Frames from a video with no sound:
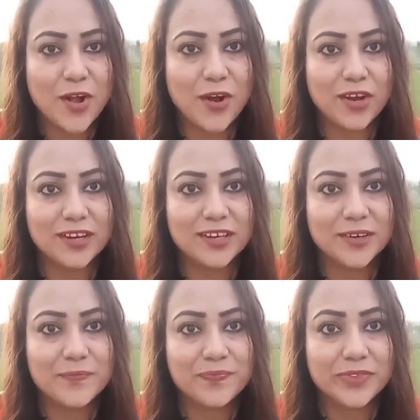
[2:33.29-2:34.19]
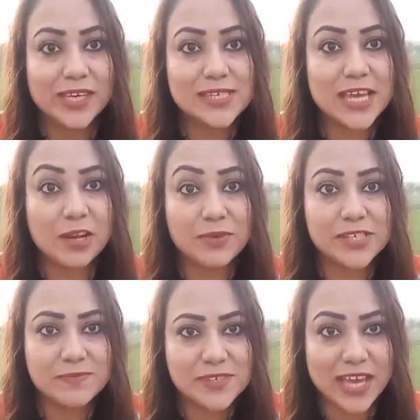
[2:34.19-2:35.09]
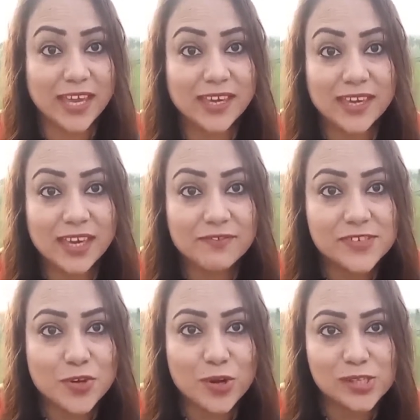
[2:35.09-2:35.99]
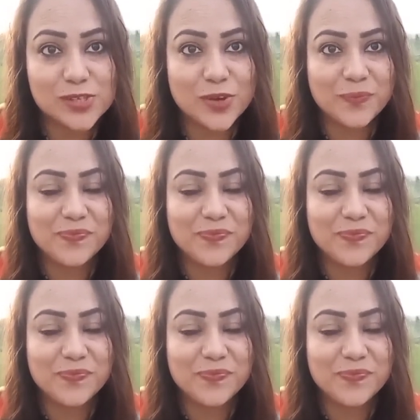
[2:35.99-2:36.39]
or these can be some psychic gifts also.